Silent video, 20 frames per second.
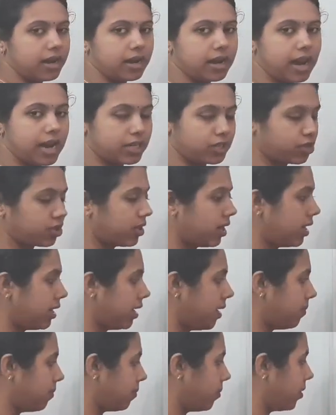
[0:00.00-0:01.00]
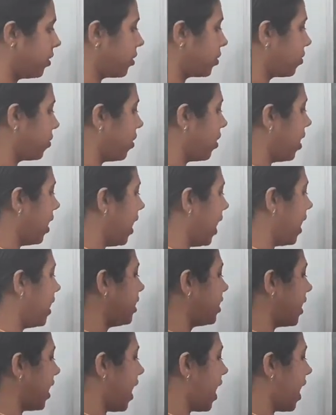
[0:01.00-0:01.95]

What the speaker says: rational number. So let